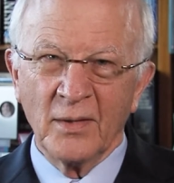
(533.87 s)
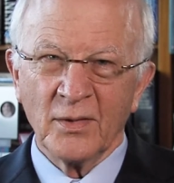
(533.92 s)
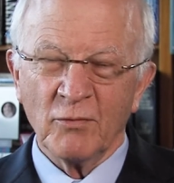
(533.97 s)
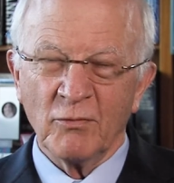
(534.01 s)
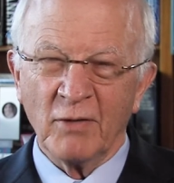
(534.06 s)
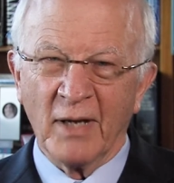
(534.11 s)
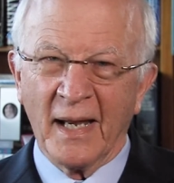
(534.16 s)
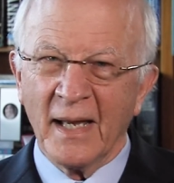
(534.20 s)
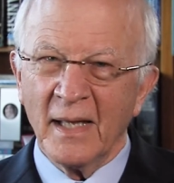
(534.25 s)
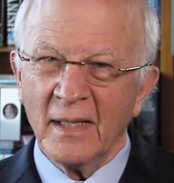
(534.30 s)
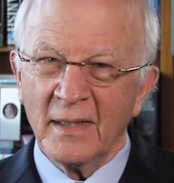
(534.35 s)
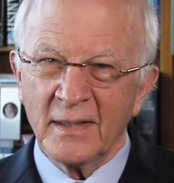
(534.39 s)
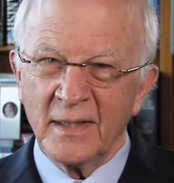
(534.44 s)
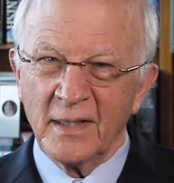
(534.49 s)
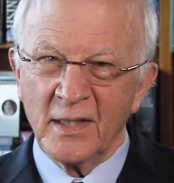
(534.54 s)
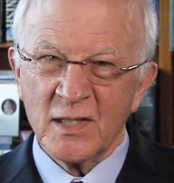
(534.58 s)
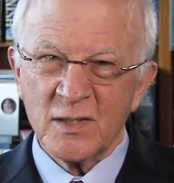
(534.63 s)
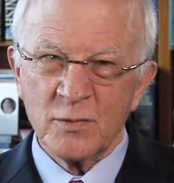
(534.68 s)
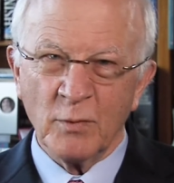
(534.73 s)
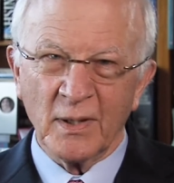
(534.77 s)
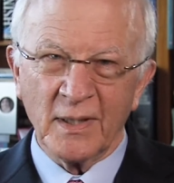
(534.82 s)
The
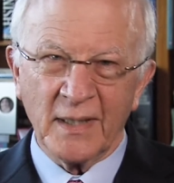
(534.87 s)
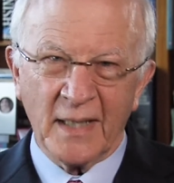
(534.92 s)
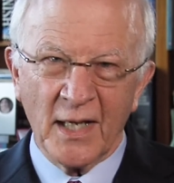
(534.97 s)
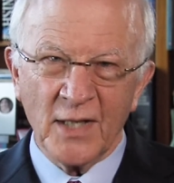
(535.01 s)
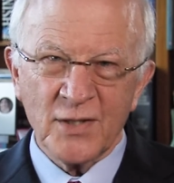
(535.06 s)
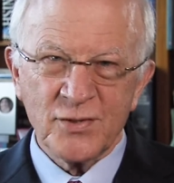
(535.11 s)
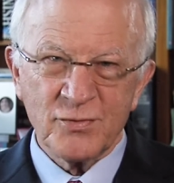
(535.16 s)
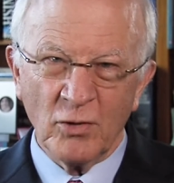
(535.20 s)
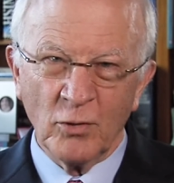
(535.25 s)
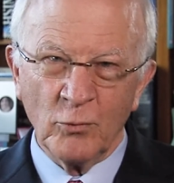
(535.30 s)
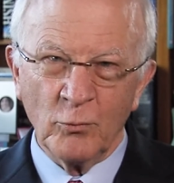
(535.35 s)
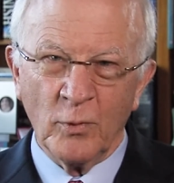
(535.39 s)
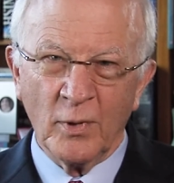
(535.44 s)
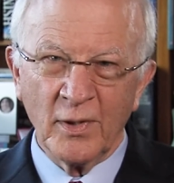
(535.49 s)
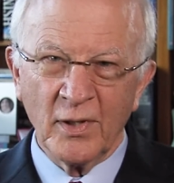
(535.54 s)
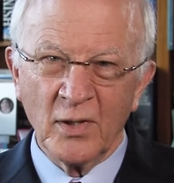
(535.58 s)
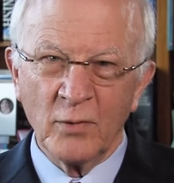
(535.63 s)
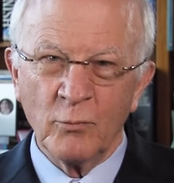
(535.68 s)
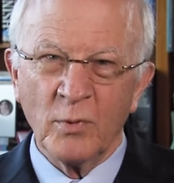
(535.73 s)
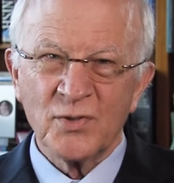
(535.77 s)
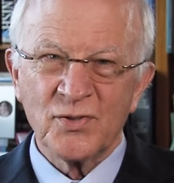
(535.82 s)
reality is what Castro
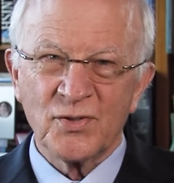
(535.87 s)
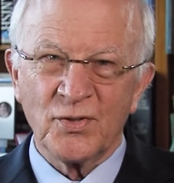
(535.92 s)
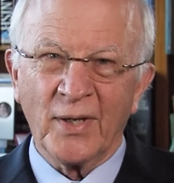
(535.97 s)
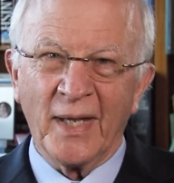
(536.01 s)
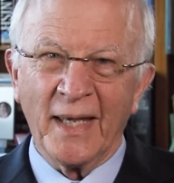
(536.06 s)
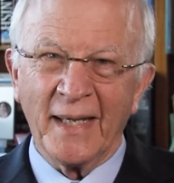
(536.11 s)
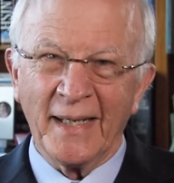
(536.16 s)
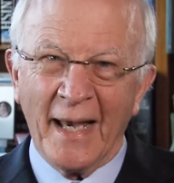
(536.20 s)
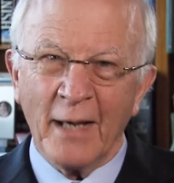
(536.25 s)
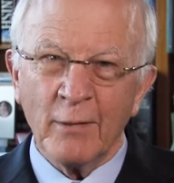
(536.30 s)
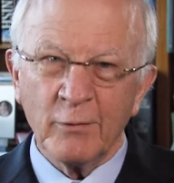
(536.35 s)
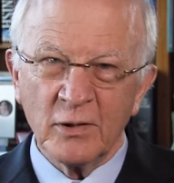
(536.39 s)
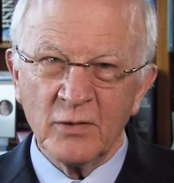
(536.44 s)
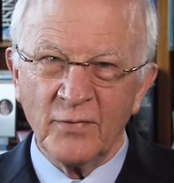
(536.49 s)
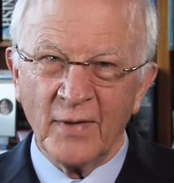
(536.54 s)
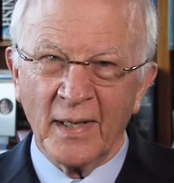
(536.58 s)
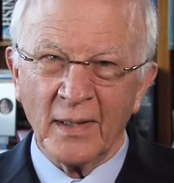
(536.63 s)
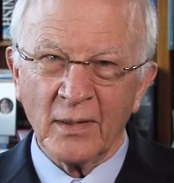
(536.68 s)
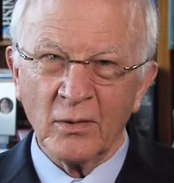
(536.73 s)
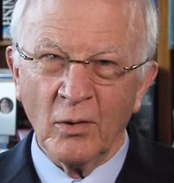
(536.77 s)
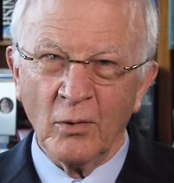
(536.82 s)
wanted was to get out
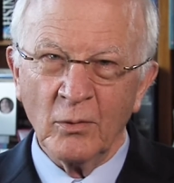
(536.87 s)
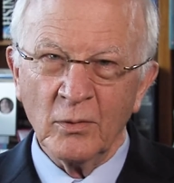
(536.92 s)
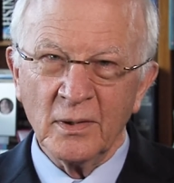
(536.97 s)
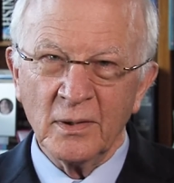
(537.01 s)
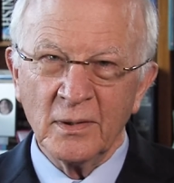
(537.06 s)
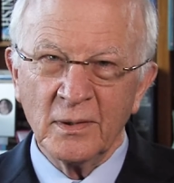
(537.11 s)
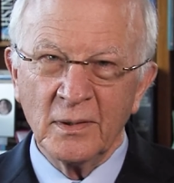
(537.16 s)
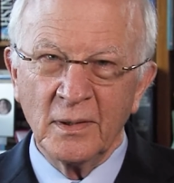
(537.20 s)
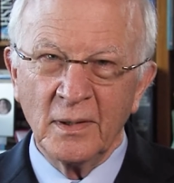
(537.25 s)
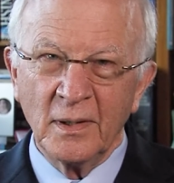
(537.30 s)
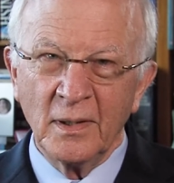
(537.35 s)
of Angola.